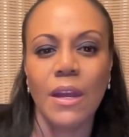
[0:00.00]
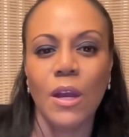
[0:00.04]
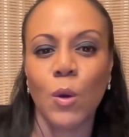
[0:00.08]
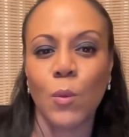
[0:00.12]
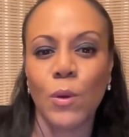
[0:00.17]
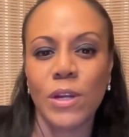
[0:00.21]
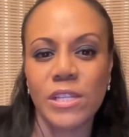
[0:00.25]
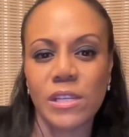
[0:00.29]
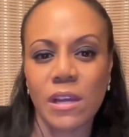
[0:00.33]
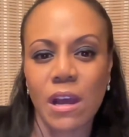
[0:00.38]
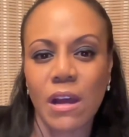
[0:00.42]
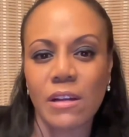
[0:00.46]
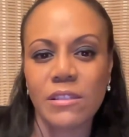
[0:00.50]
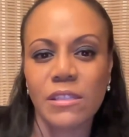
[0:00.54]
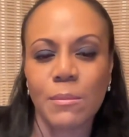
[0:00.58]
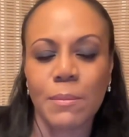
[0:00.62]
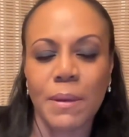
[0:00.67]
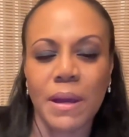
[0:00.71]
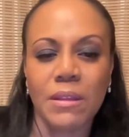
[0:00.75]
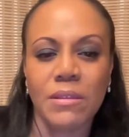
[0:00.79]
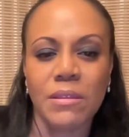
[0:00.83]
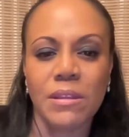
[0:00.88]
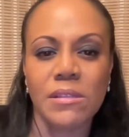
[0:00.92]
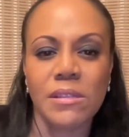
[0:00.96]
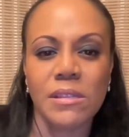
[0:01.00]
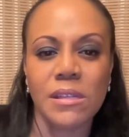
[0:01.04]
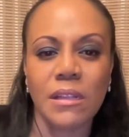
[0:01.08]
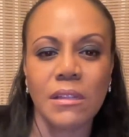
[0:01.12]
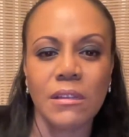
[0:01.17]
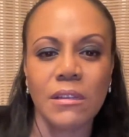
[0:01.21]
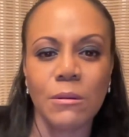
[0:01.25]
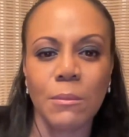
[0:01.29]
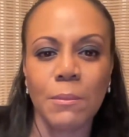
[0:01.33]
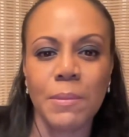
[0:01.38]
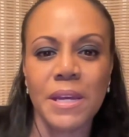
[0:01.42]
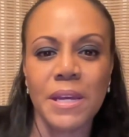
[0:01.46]
We talked about this a
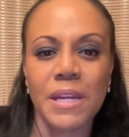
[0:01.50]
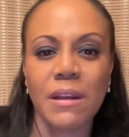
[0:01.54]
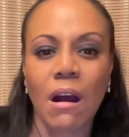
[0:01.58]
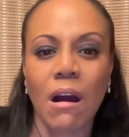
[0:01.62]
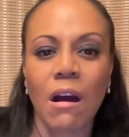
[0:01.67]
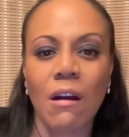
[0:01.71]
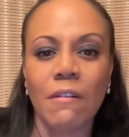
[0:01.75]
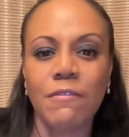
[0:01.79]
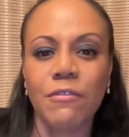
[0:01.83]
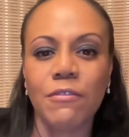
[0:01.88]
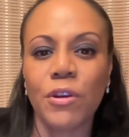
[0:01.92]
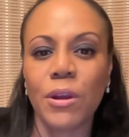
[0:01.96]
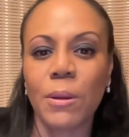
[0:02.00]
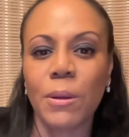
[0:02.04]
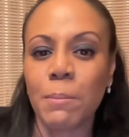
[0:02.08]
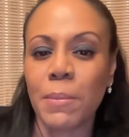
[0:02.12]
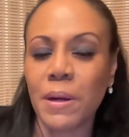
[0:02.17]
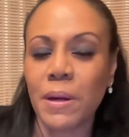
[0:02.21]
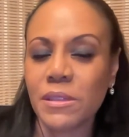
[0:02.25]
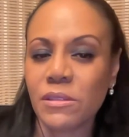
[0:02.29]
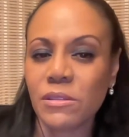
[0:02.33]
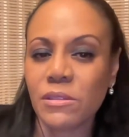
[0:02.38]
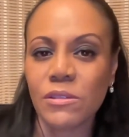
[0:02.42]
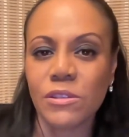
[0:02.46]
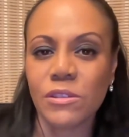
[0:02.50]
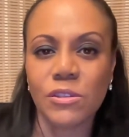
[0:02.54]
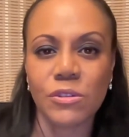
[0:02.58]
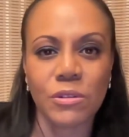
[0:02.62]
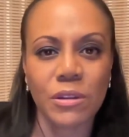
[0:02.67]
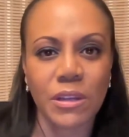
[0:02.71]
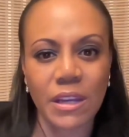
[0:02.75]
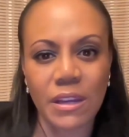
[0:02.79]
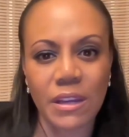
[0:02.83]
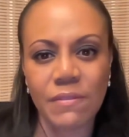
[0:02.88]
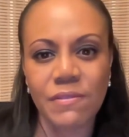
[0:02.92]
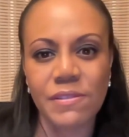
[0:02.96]
little bit, offering bundles or
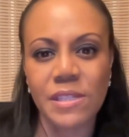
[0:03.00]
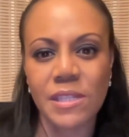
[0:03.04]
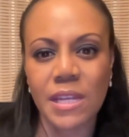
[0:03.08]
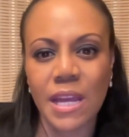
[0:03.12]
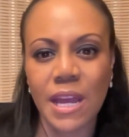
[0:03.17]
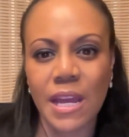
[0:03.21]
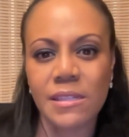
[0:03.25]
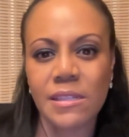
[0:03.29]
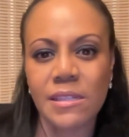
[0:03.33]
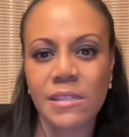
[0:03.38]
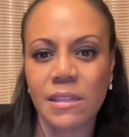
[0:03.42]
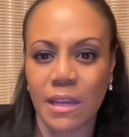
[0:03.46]
gift sets.